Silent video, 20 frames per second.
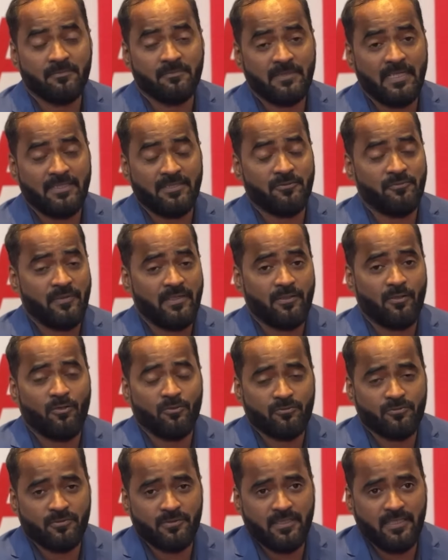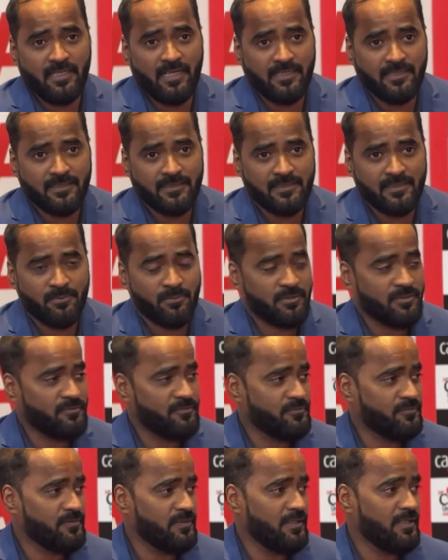that is where also the highest number
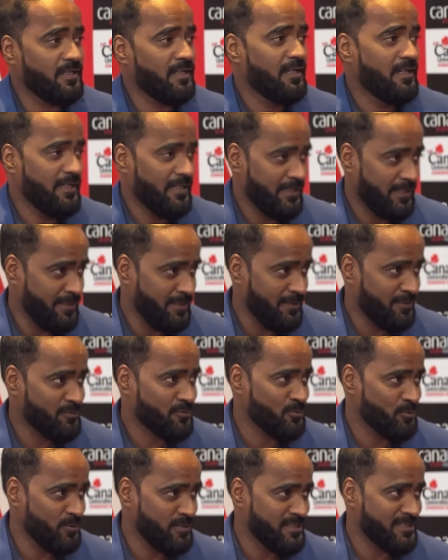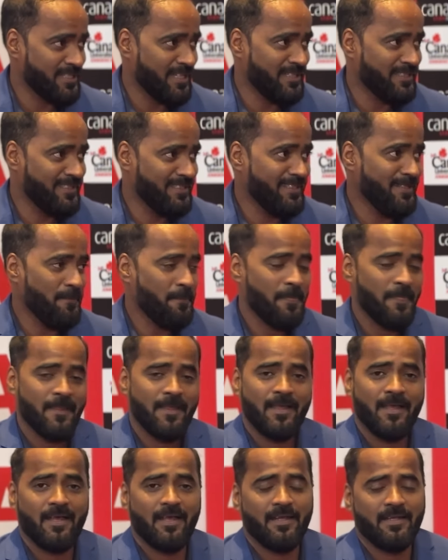of uh, Indian students are there.
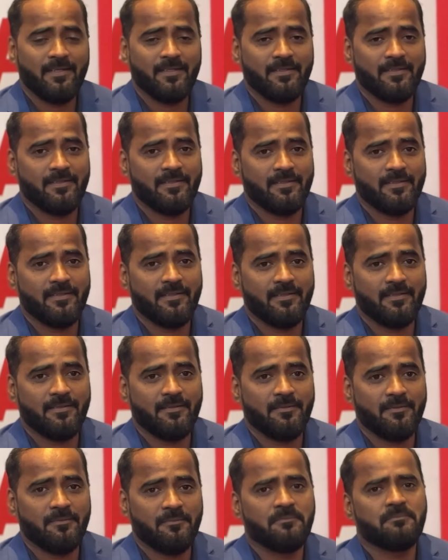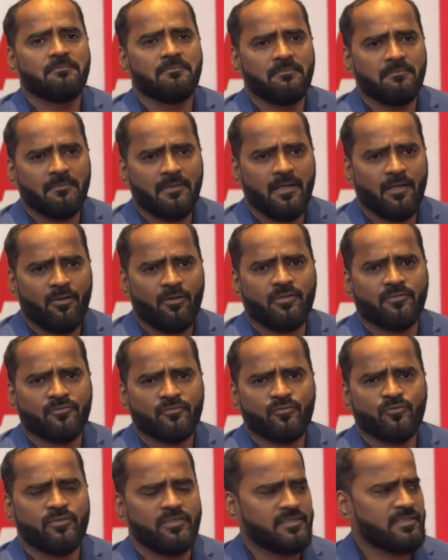Hmm. And uh, a lot of
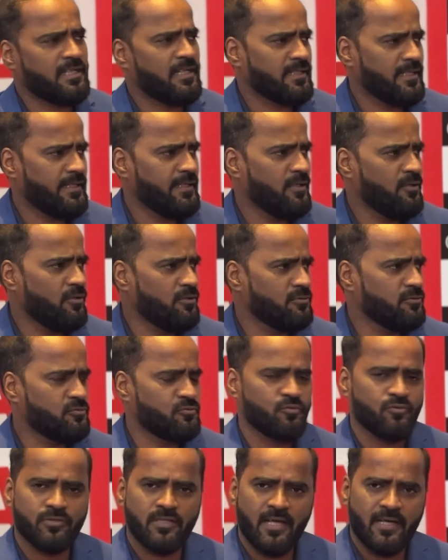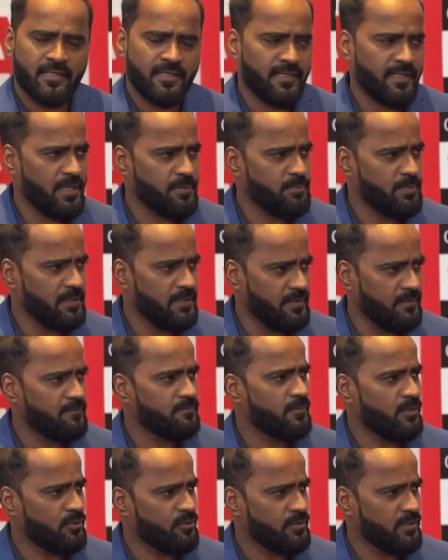students are getting on through the R N A P
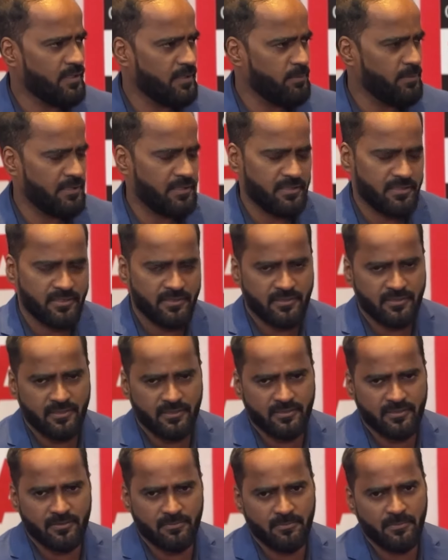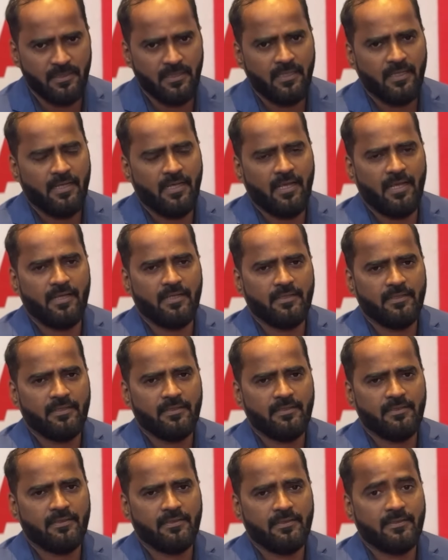into the immigration system. Yes.
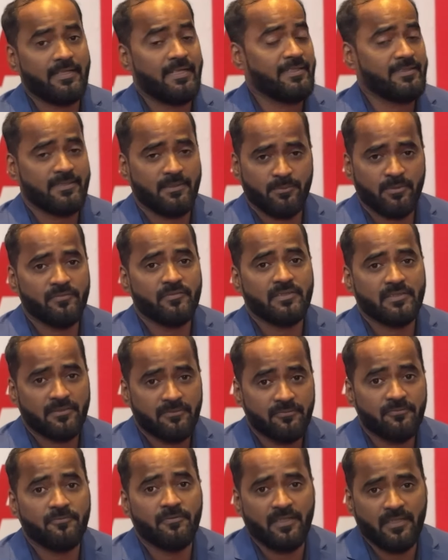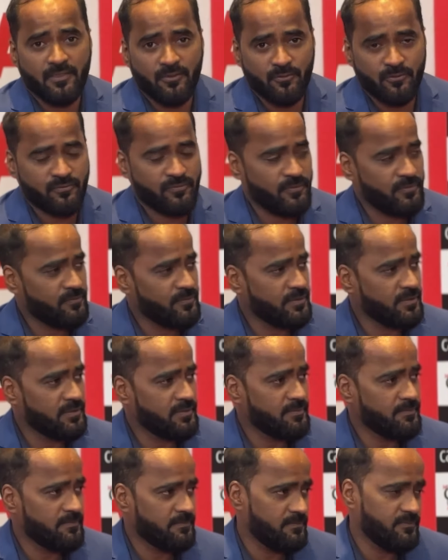And uh, that is something which is very useful for
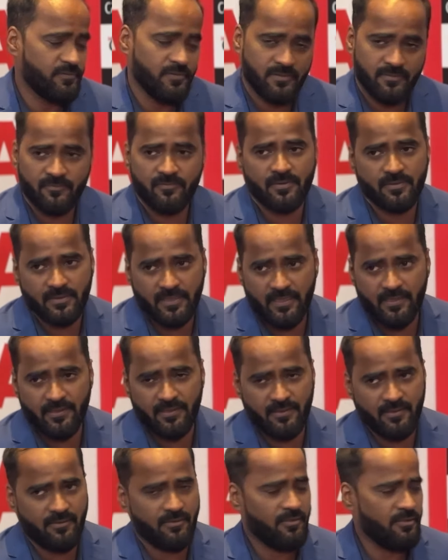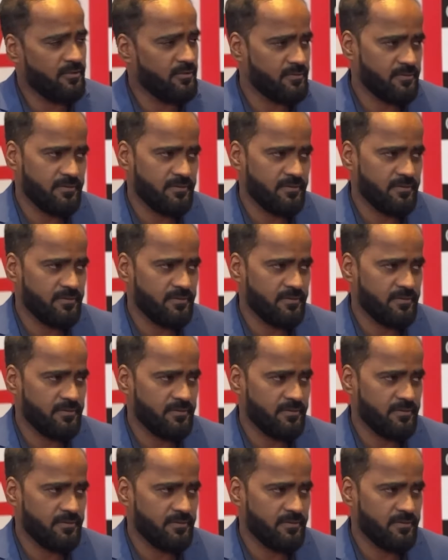the for, for Indian or